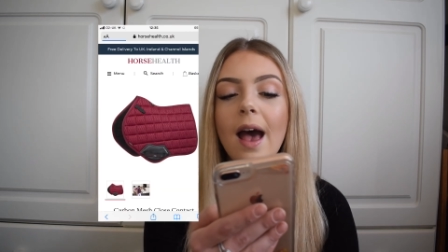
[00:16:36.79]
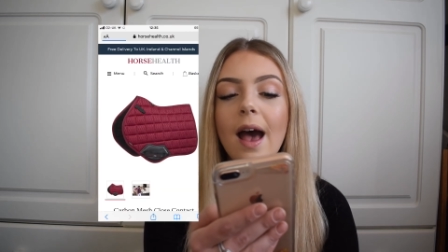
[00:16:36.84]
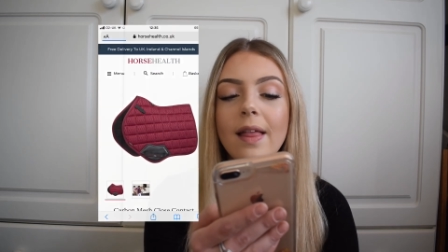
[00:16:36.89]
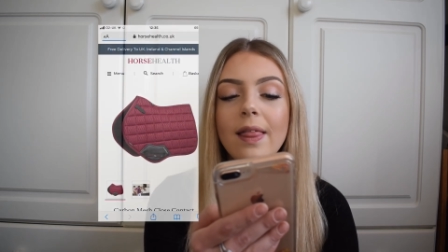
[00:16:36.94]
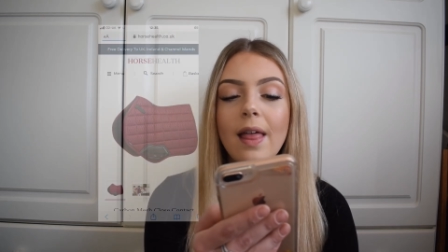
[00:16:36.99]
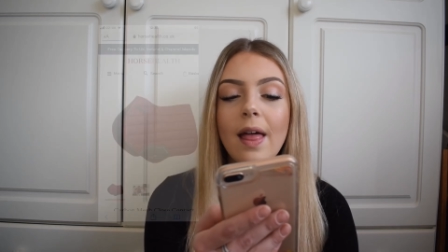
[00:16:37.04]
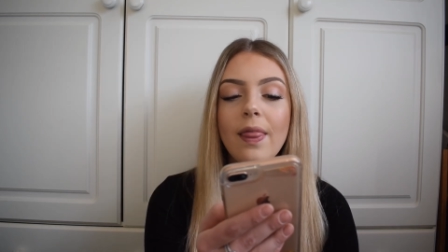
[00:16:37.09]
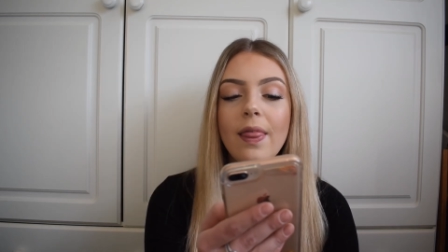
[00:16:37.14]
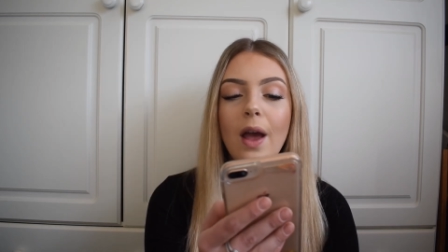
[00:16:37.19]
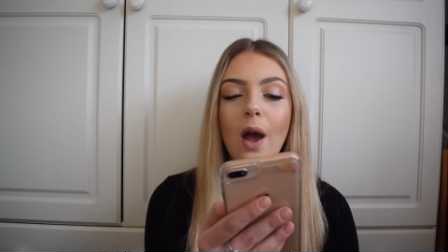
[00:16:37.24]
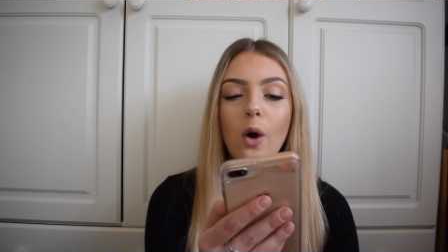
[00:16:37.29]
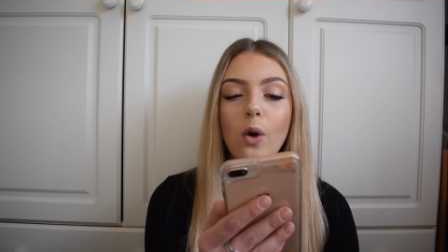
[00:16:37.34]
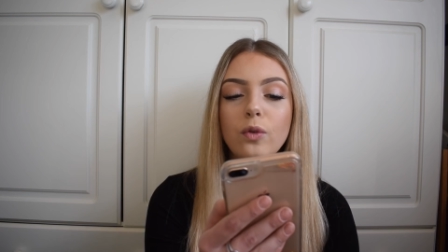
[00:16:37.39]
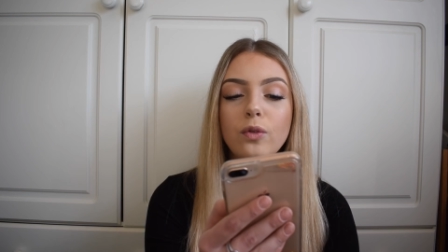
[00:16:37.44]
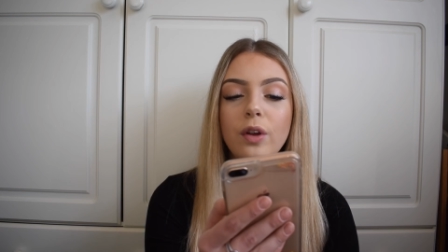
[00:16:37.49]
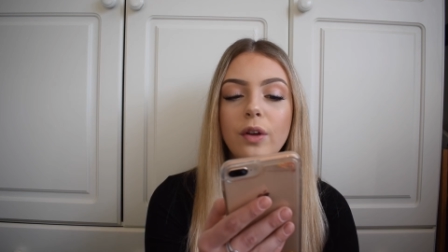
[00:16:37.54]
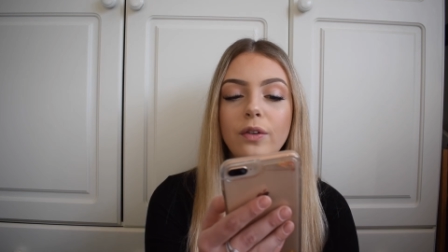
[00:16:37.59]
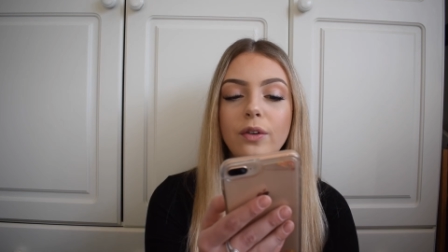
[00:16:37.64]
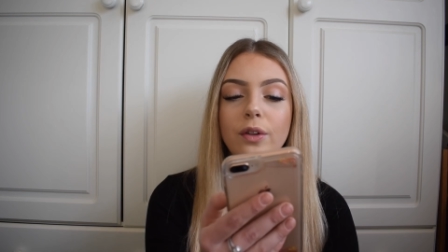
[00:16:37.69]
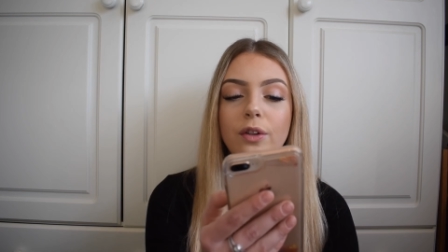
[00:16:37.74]
And then they
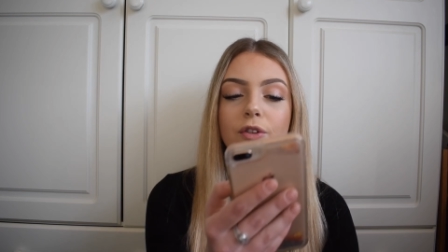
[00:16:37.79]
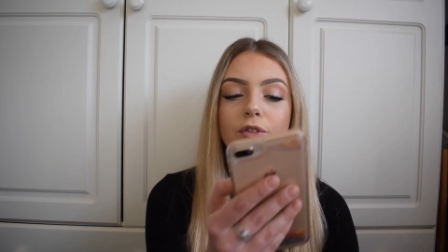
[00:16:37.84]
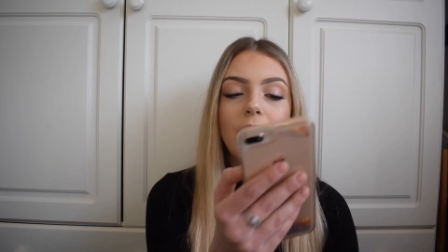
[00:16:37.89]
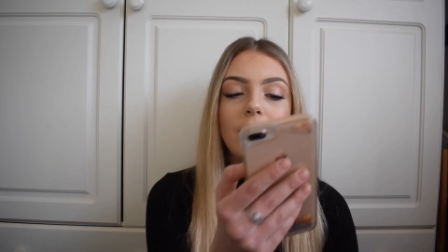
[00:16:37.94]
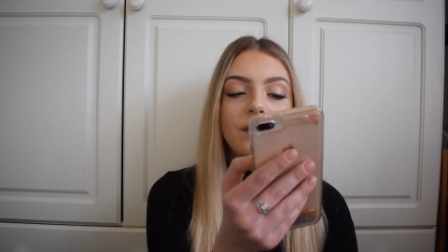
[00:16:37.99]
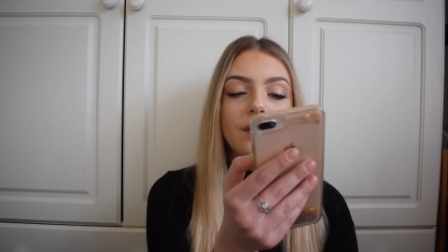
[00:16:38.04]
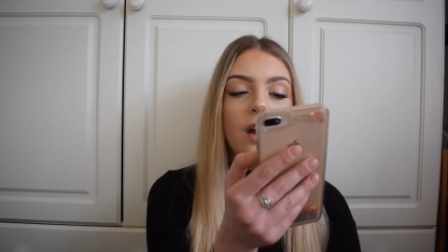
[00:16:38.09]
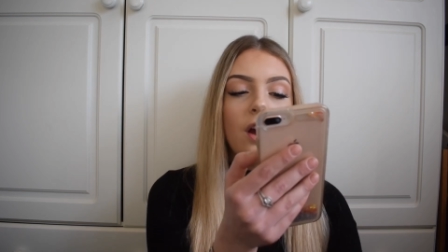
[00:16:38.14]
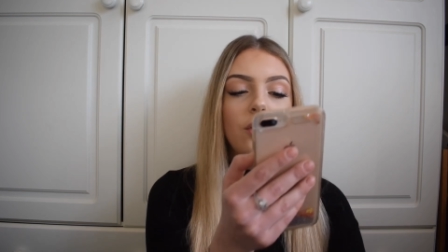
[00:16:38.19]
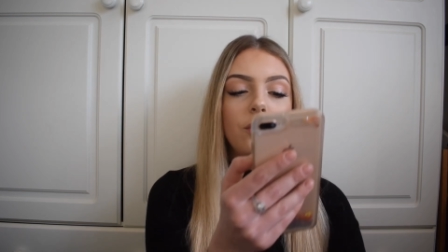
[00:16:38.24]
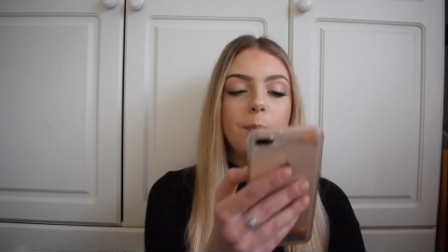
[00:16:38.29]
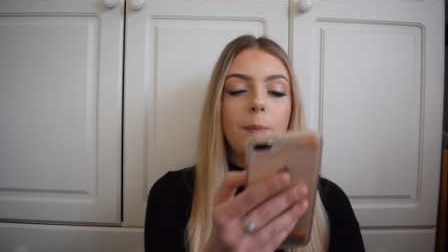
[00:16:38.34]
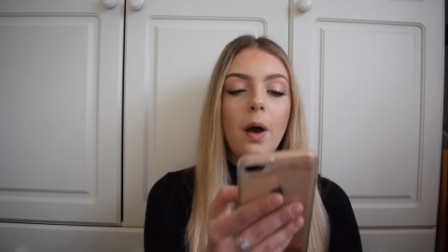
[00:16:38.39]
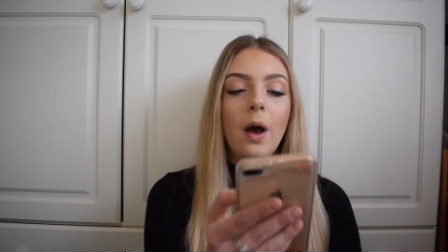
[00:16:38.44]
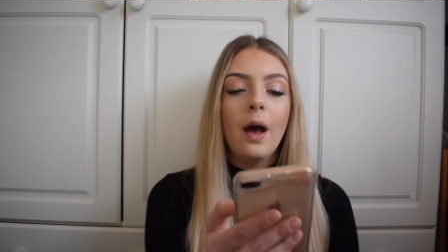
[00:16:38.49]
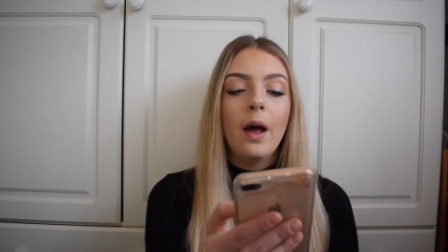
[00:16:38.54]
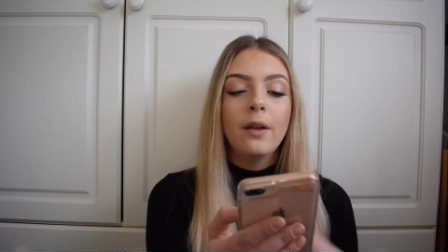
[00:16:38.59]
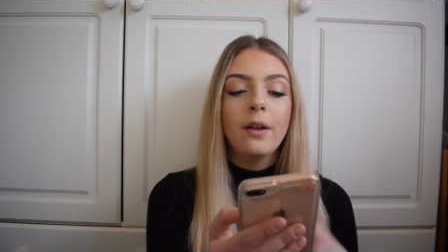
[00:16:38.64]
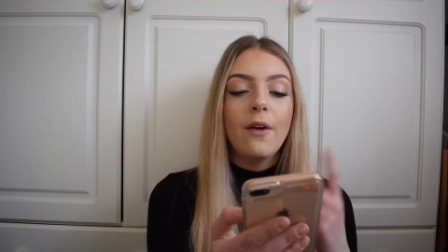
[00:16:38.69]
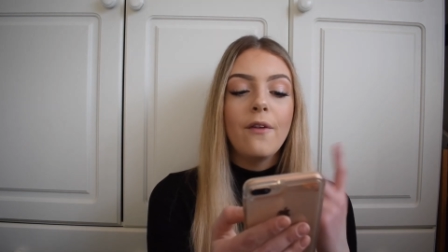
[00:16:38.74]
also do the dressage
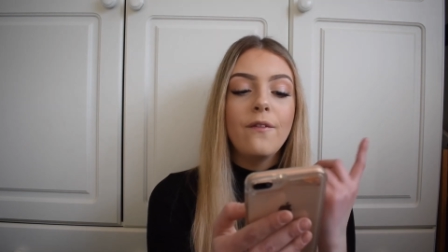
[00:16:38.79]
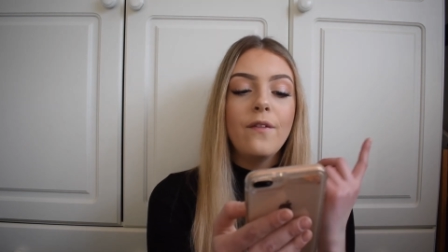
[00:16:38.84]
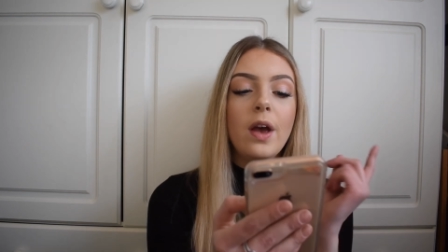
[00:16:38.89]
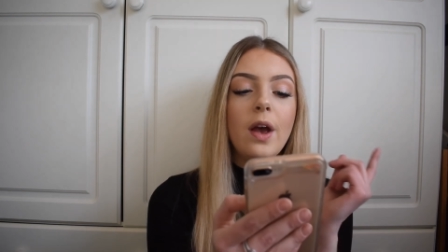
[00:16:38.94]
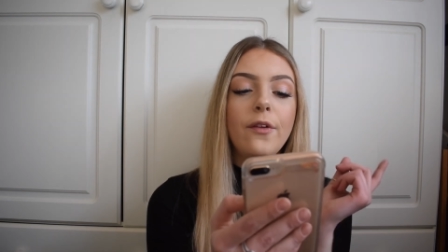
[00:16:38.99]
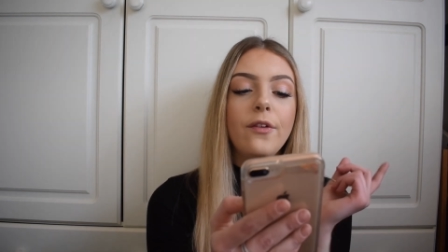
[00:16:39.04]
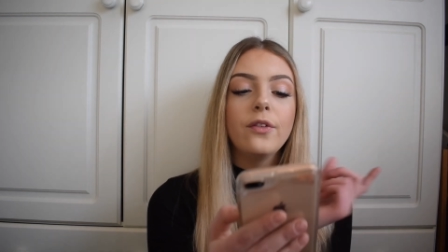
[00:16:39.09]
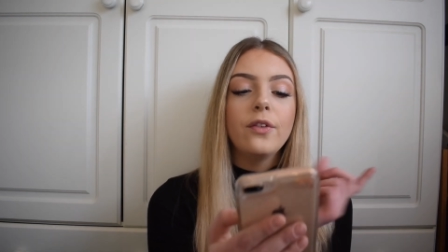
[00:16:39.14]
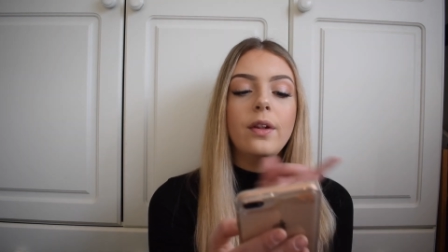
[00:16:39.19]
pad version.